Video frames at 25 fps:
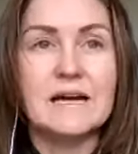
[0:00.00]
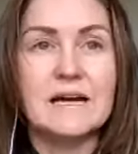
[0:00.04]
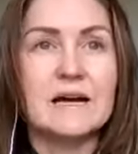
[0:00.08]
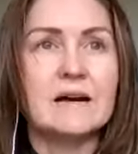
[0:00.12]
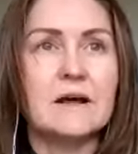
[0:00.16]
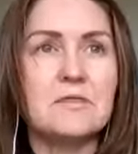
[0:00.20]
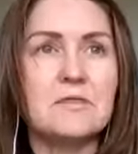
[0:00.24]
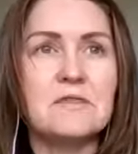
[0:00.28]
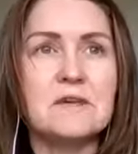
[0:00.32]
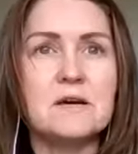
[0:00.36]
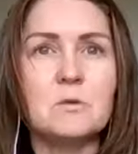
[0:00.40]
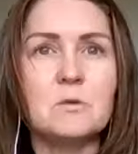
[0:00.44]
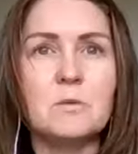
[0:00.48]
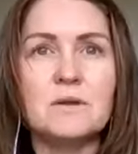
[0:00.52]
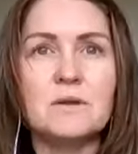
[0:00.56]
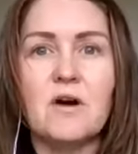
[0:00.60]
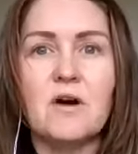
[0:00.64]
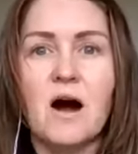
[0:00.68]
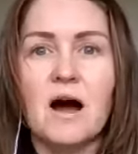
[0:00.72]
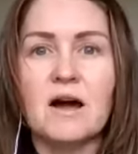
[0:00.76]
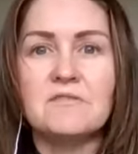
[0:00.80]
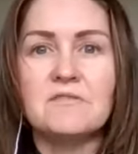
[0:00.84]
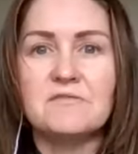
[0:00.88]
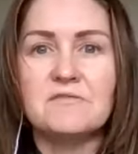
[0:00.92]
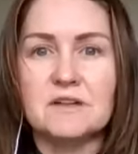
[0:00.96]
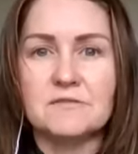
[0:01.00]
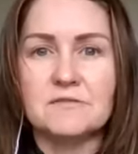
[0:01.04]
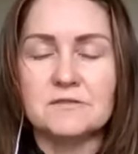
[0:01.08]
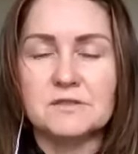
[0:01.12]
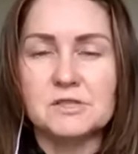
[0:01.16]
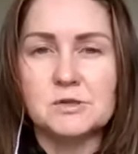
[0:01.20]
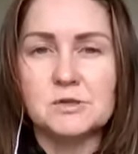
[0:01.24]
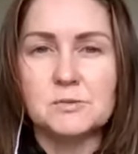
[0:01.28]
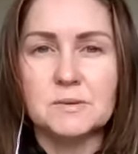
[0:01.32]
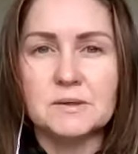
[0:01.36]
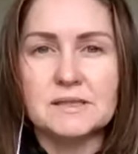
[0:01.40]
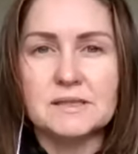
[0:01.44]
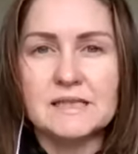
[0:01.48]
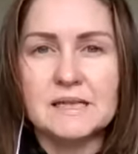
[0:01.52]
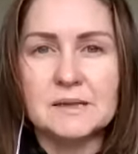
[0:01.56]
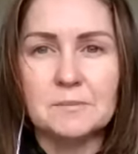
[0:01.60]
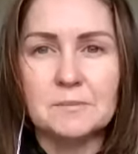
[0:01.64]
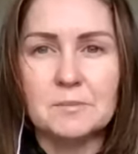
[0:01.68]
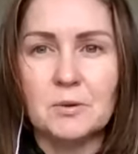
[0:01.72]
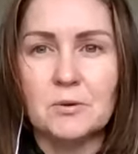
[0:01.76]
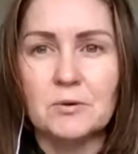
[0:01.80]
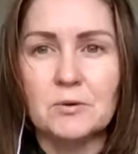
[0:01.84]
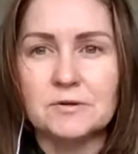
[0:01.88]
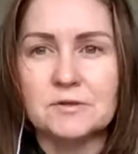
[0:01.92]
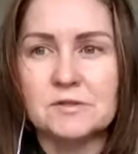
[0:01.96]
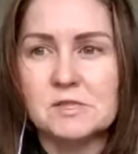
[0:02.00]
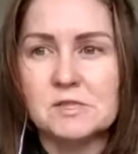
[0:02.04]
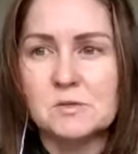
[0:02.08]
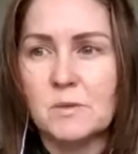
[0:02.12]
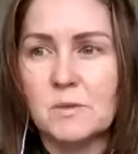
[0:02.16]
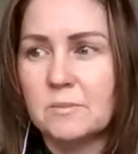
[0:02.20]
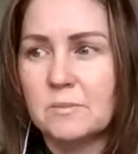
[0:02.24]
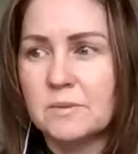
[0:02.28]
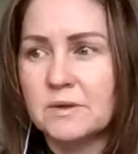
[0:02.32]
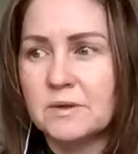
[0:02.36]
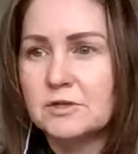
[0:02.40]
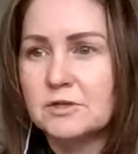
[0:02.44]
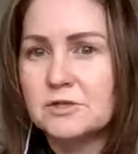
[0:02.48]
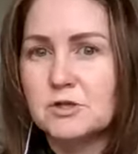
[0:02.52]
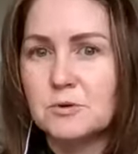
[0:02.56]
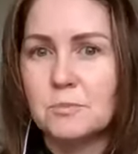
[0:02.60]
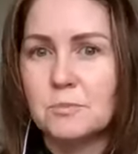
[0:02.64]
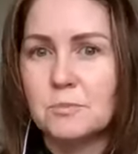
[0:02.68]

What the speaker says: And I think with IVF, it's really important as well, because you're